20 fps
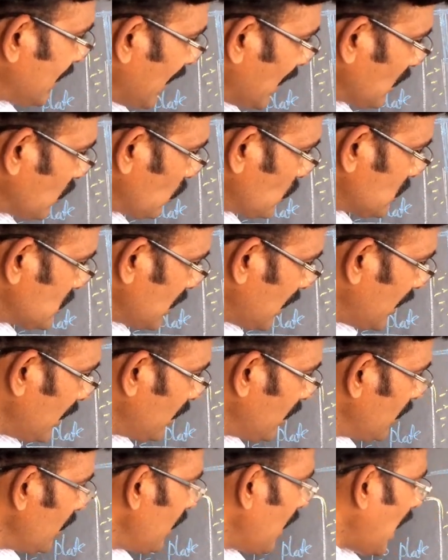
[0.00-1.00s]
cathode
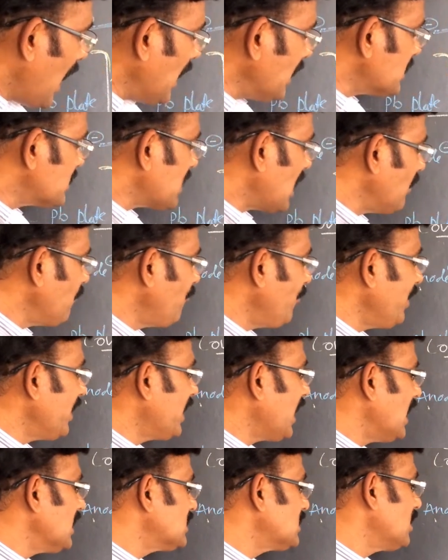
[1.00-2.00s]
side, and
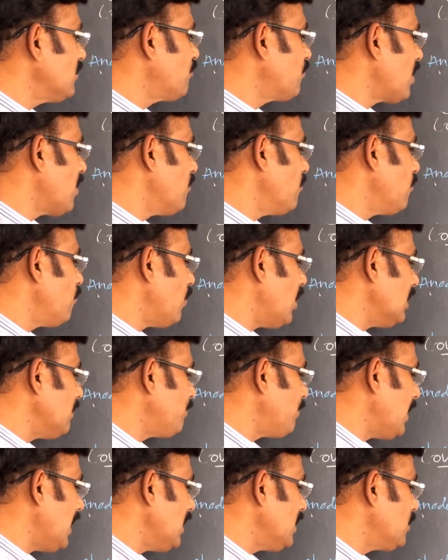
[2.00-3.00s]
sulfuric acid from
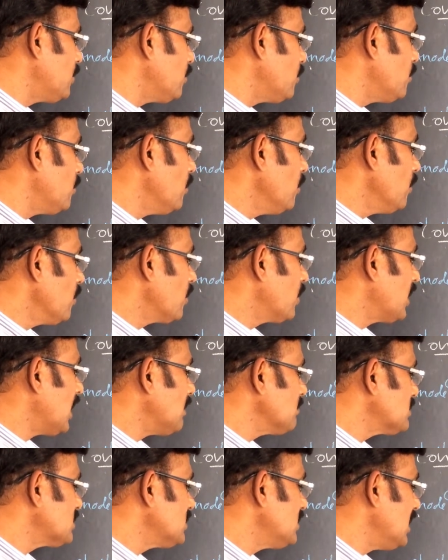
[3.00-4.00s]
1.2
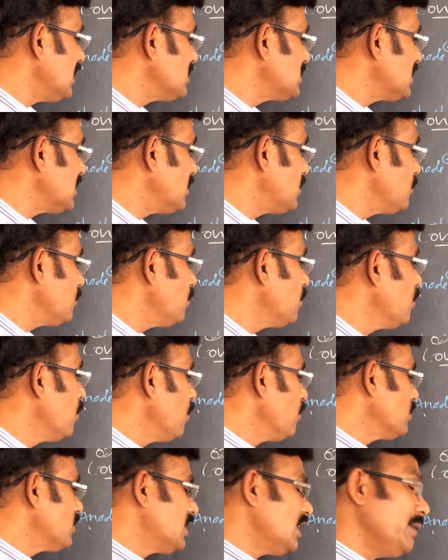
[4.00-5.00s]
grams density to
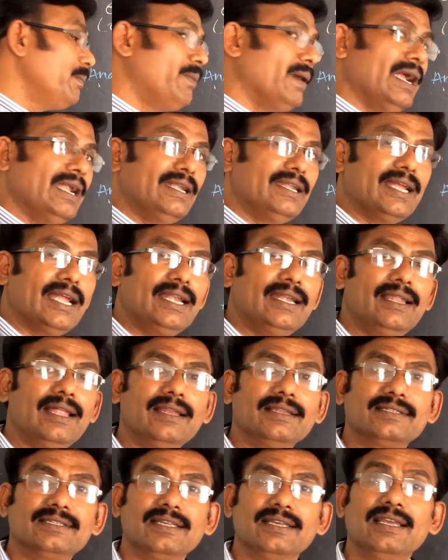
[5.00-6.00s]
3.8
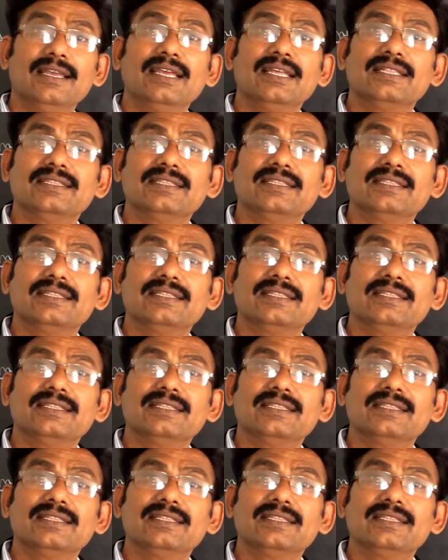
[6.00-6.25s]
density.